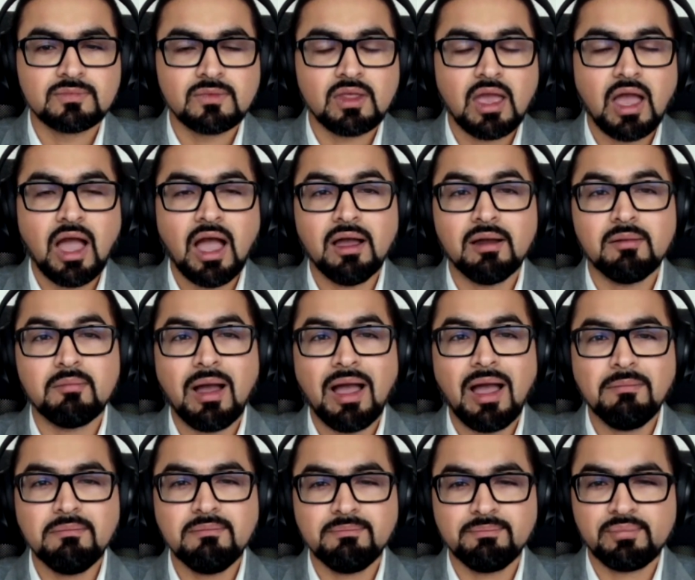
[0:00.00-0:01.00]

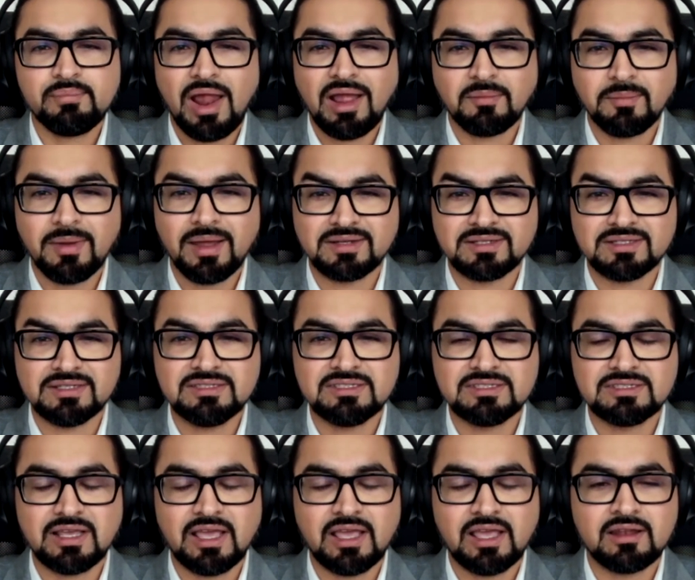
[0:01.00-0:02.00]
I'm a
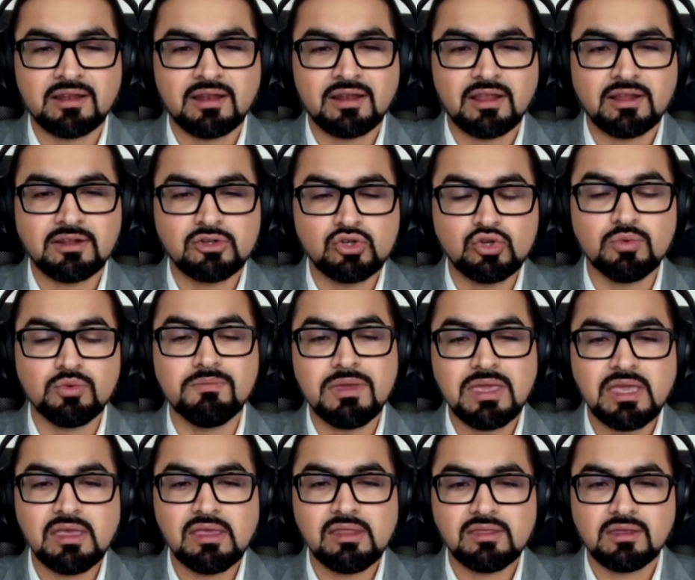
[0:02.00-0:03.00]
pragmatist, and to
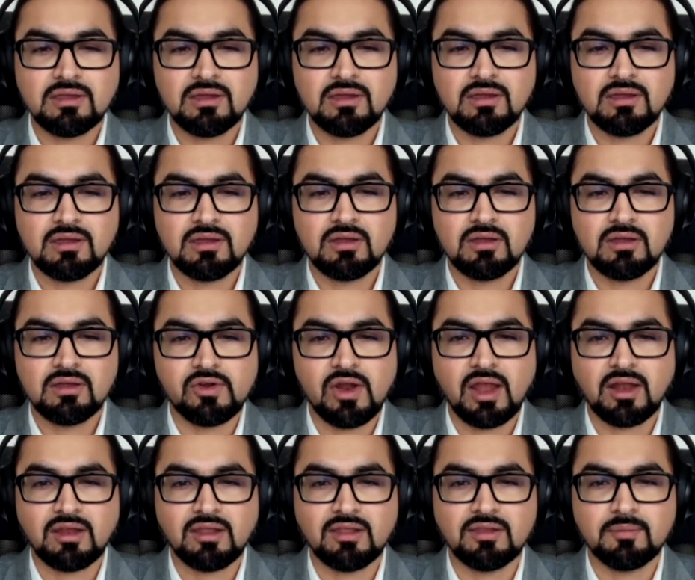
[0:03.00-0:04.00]
me, the reason for
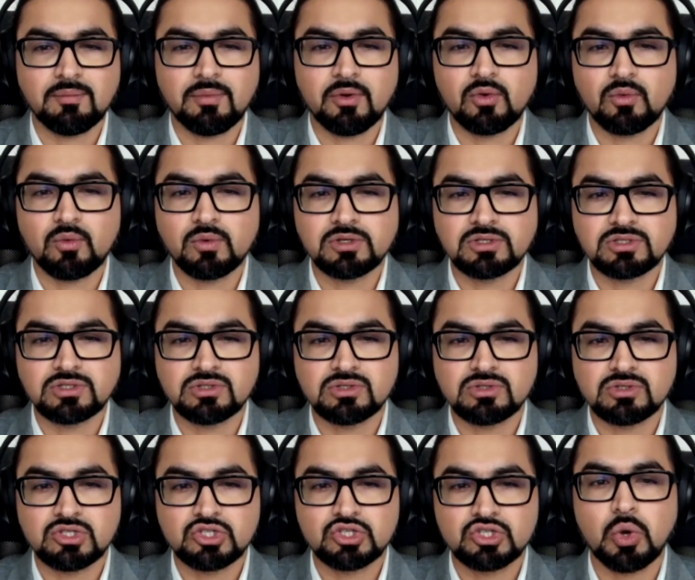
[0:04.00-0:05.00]
writing the book was
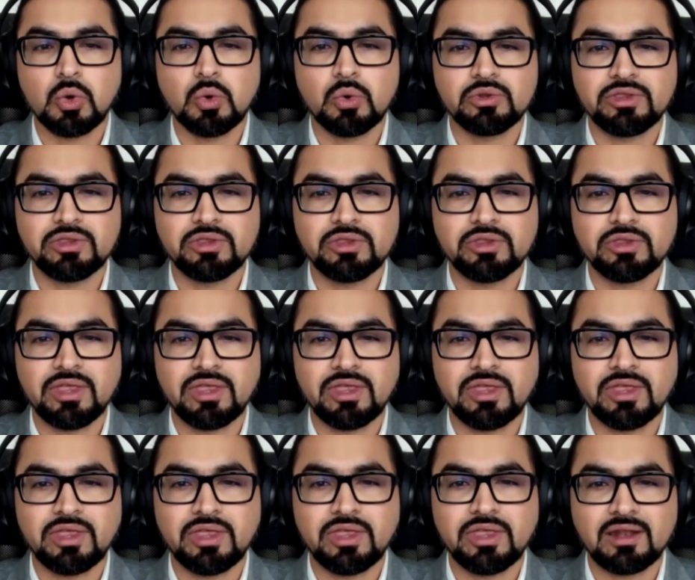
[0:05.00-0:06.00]
to show that
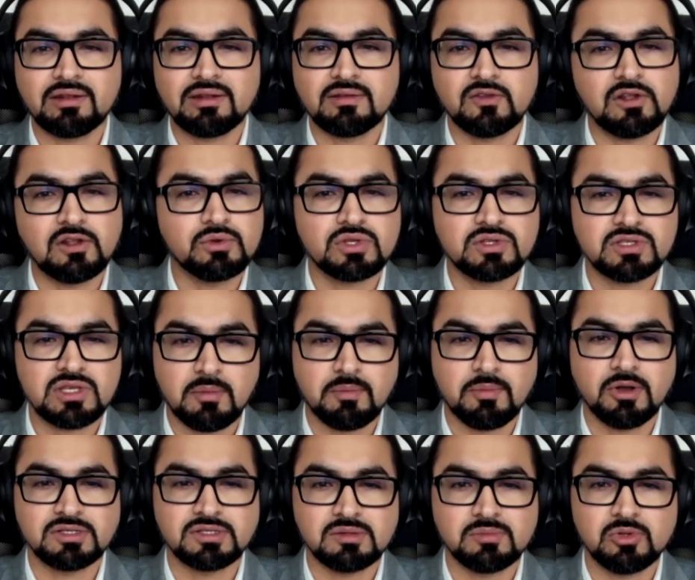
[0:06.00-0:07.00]
solutions are
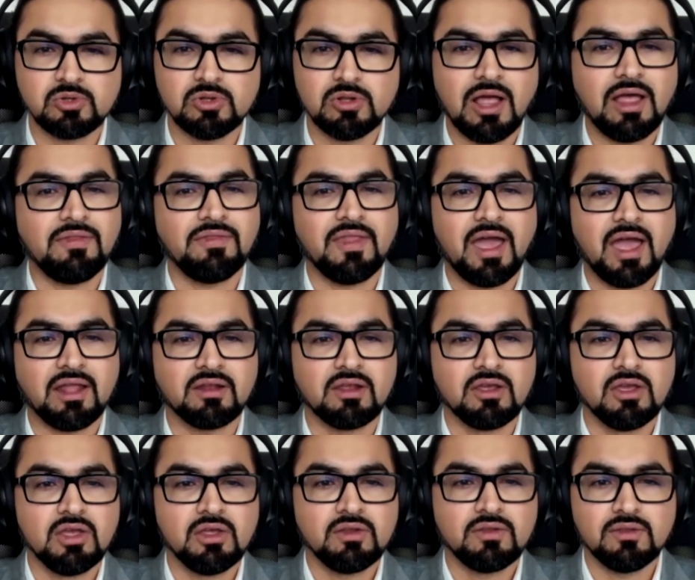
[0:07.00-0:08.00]
possible and that
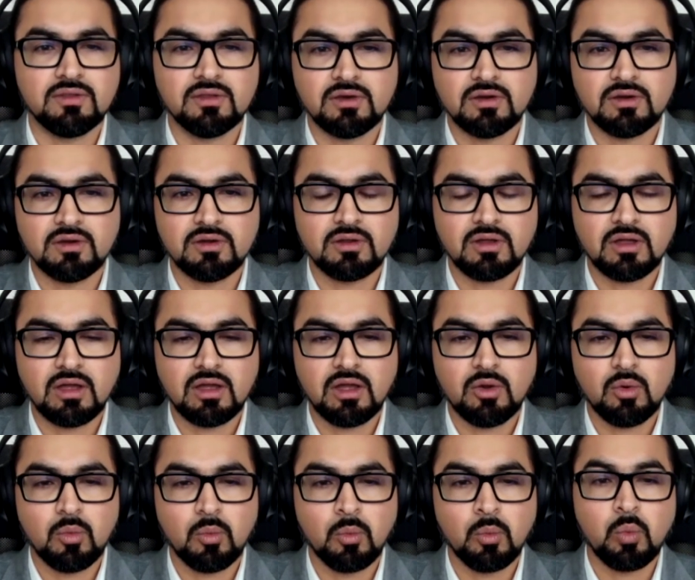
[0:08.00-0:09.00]
the
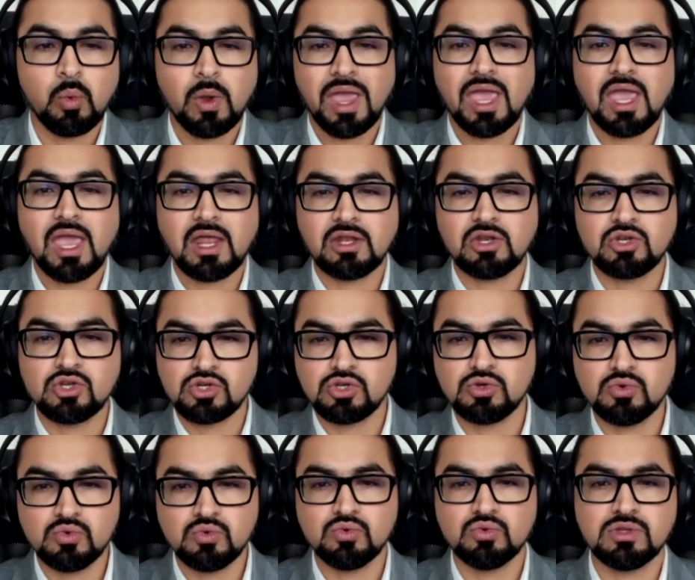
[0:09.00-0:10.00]
way
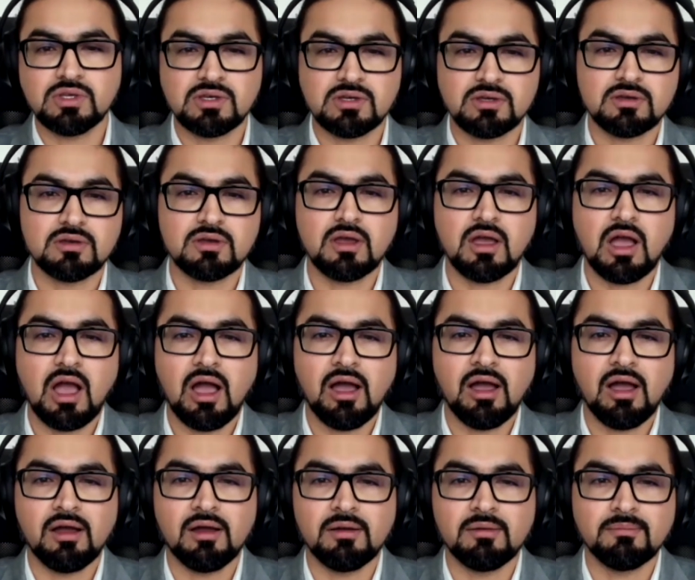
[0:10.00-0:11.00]
to the
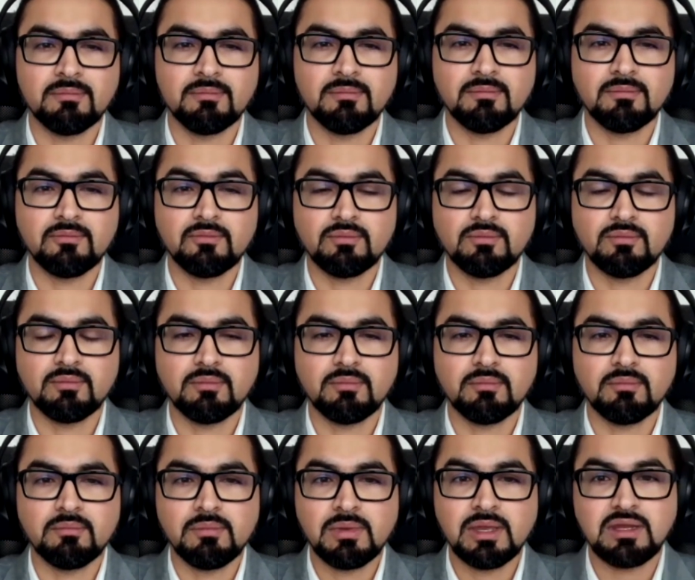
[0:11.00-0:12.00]

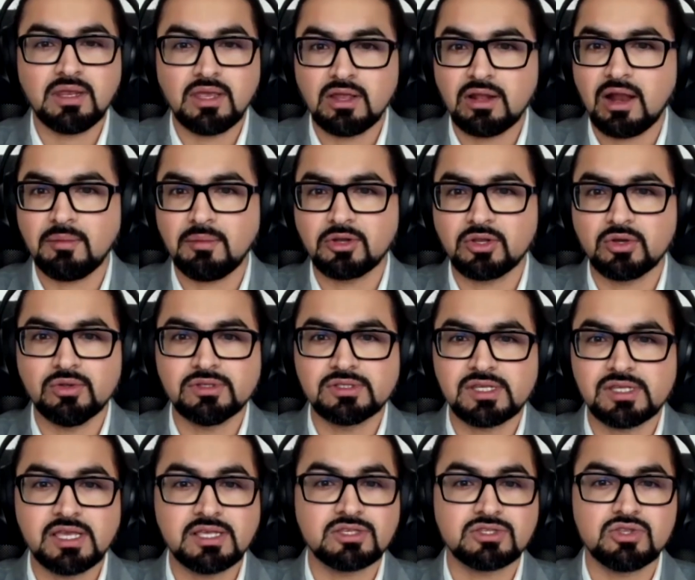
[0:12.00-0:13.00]
meeting climate goals
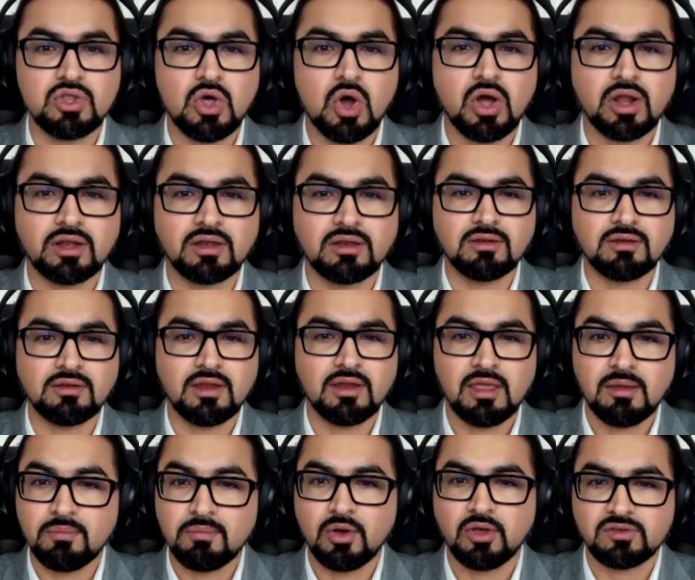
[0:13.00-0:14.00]
is not
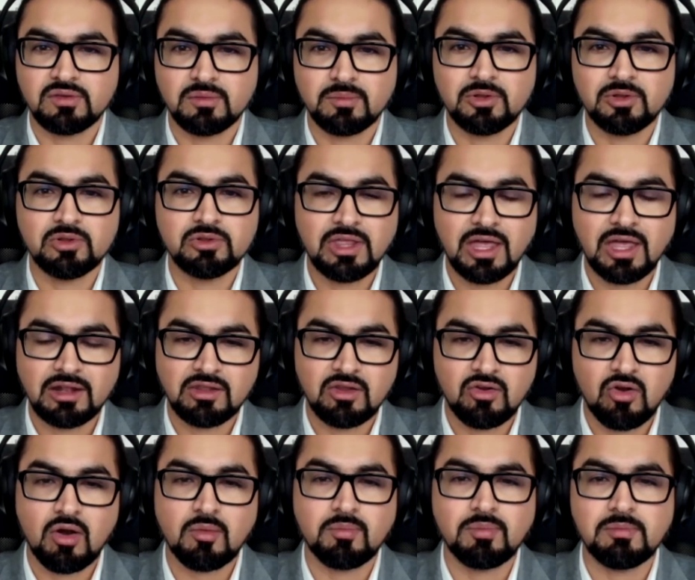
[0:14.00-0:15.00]
impossible, that there
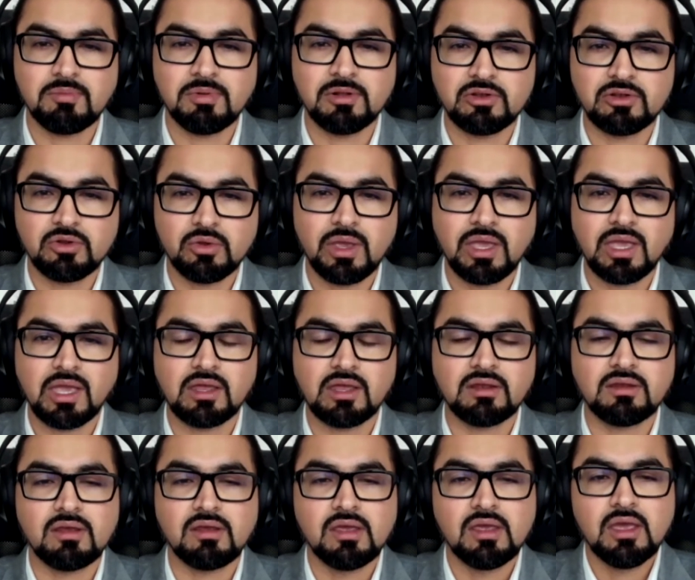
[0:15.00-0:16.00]
are people doing it.